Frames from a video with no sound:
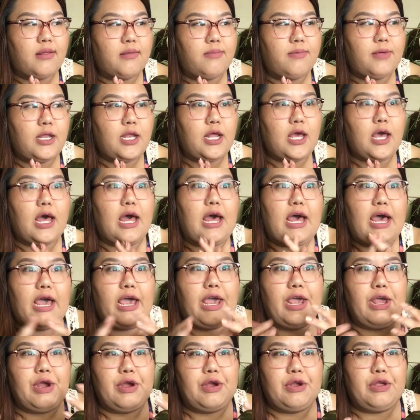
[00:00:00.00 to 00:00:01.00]
them in a
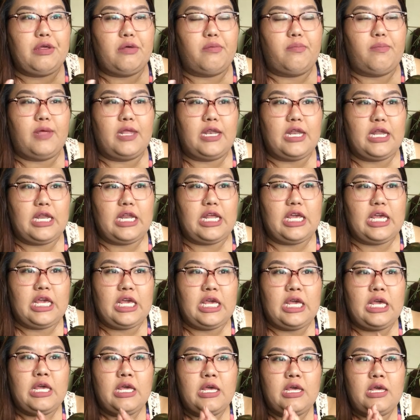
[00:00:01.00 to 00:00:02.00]
higher
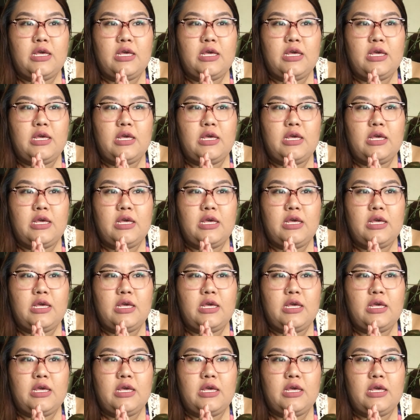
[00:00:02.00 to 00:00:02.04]
humidity